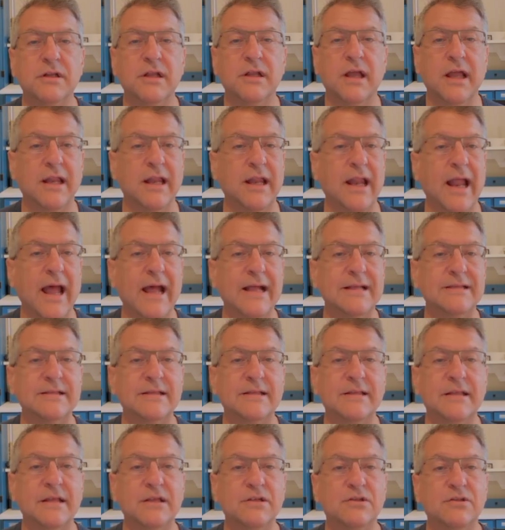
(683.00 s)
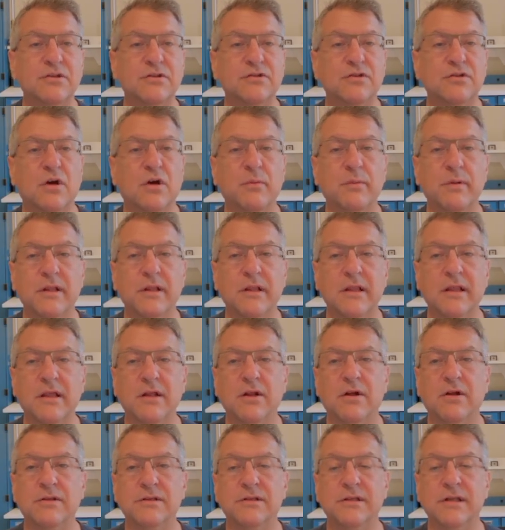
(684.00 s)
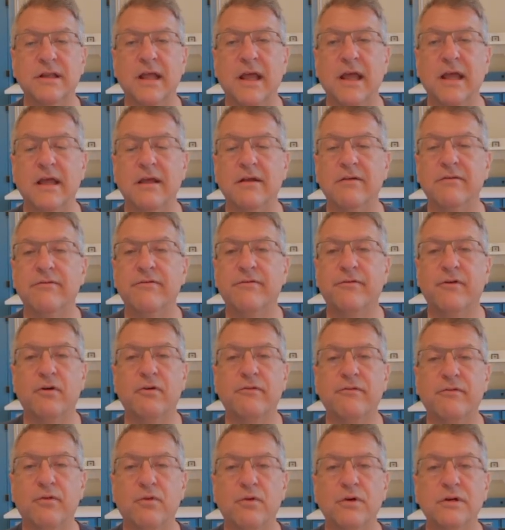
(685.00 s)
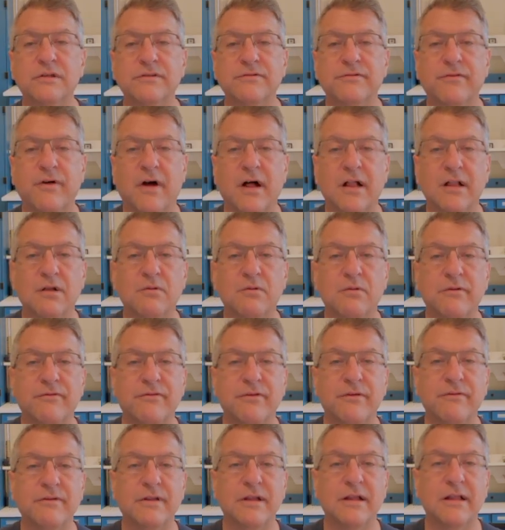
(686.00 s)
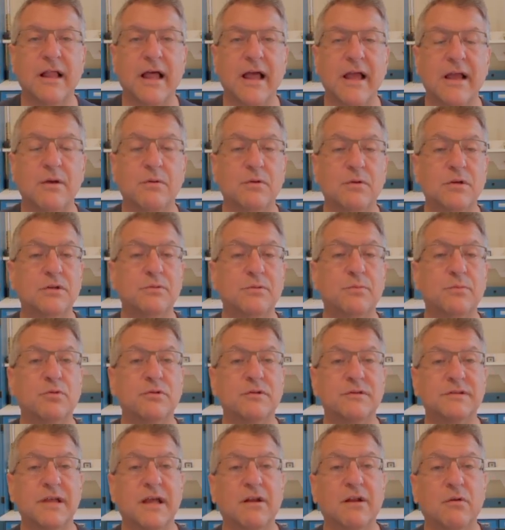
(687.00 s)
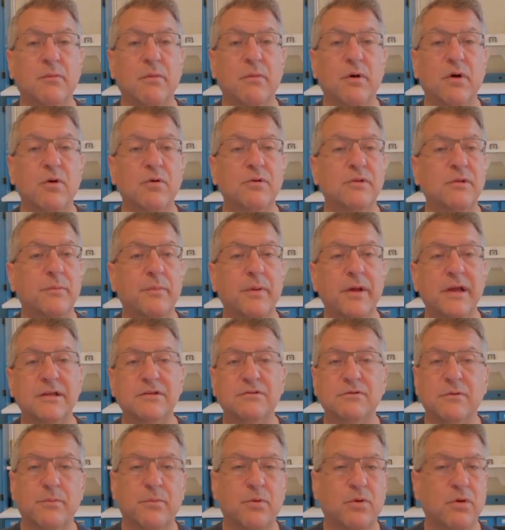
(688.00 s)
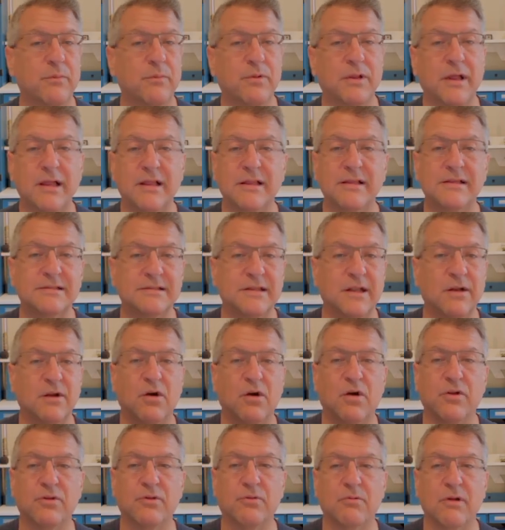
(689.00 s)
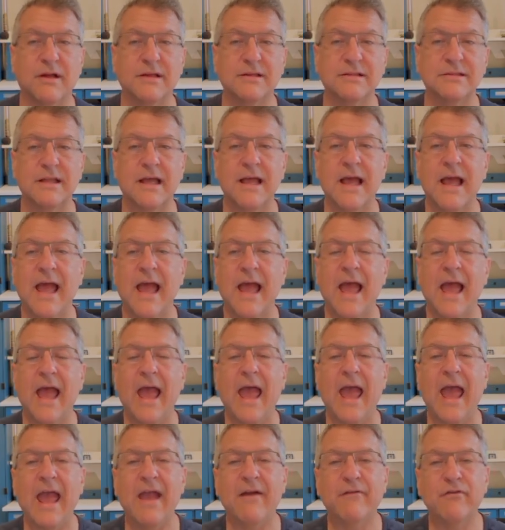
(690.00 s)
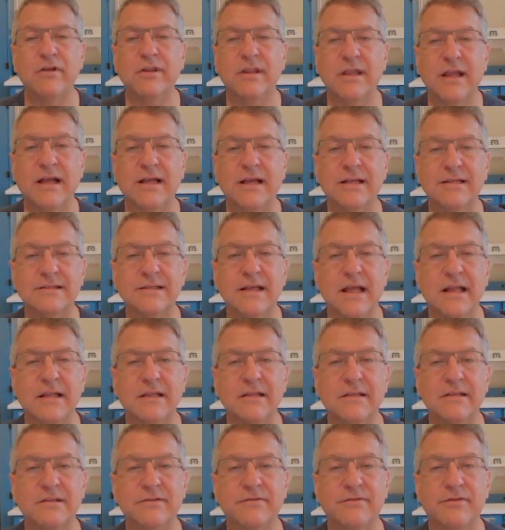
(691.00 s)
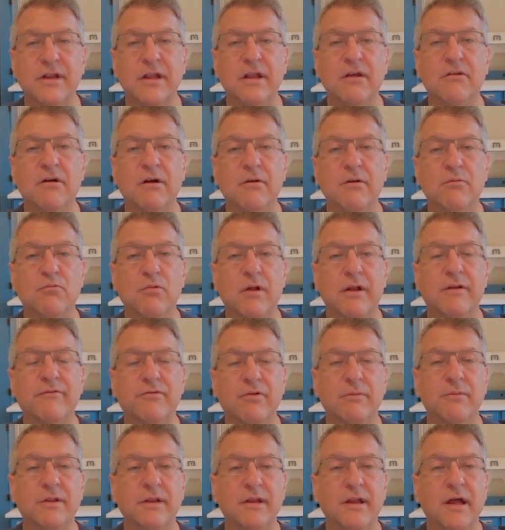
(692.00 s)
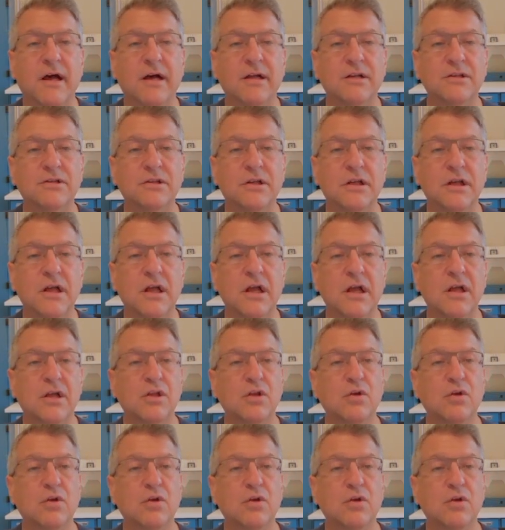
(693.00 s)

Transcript: and it adds the things you saw me lead on today. Full voice follow in 50 language, presenter mode, the page report playlist, and all the rest. Everything I said in this video I read from the notch. You